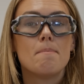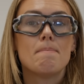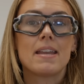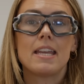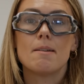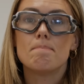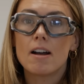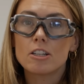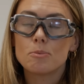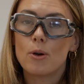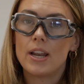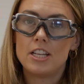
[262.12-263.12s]
making it
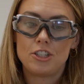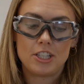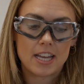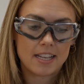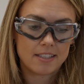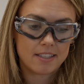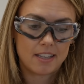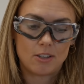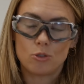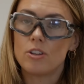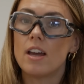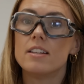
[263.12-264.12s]
much more energy dense
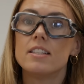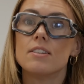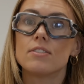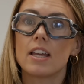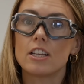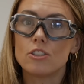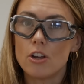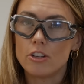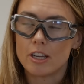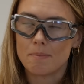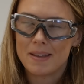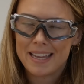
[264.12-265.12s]
than alternatives like
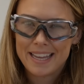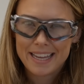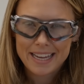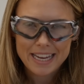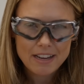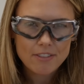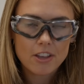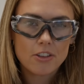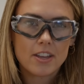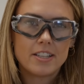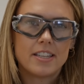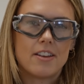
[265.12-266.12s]
sodium, even
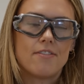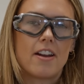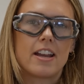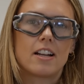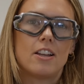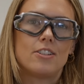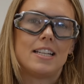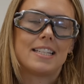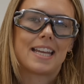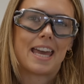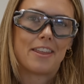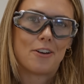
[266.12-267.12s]
though they sit very closely
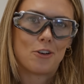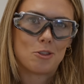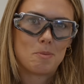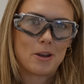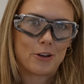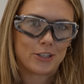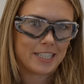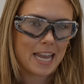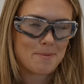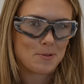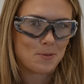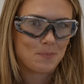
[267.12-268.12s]
together on the periodic
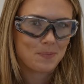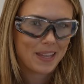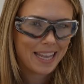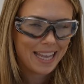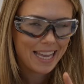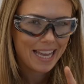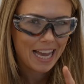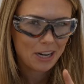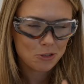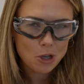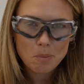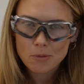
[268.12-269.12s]
table.
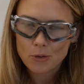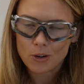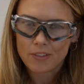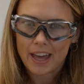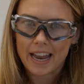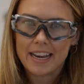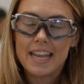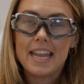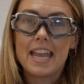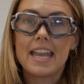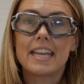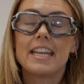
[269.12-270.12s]
And on top of all of that,
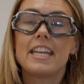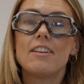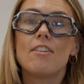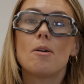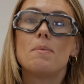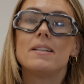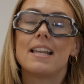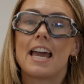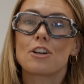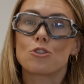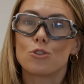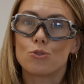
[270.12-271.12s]
it can give up its
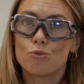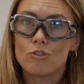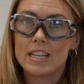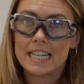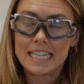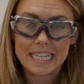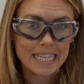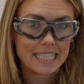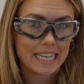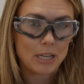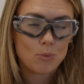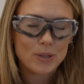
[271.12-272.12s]
electrons really
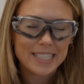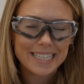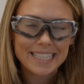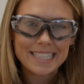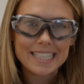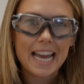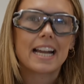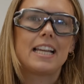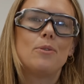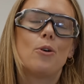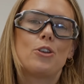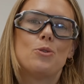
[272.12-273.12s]
easily, which is
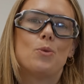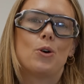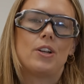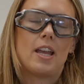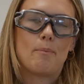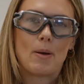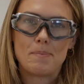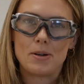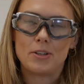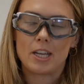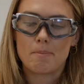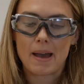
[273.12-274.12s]
exactly what you want when
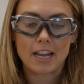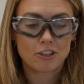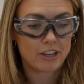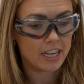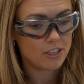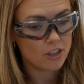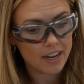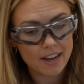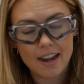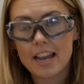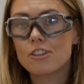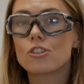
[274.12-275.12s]
building a battery so that
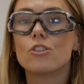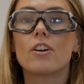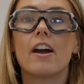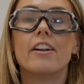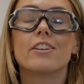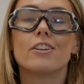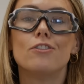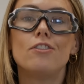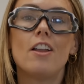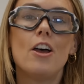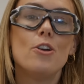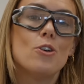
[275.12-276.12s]
electrical current can
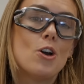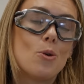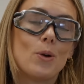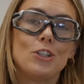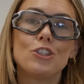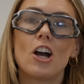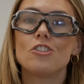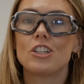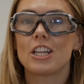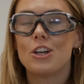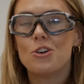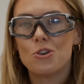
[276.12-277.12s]
flow when
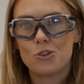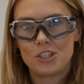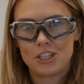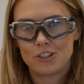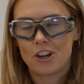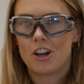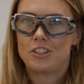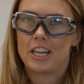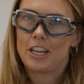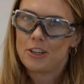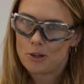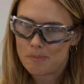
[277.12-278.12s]
charging or
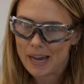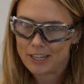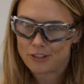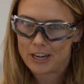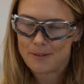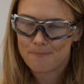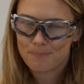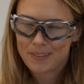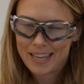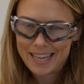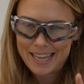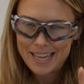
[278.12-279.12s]
discharging your battery.
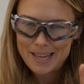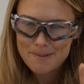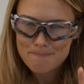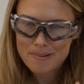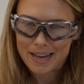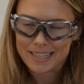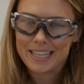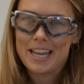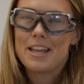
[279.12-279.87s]
But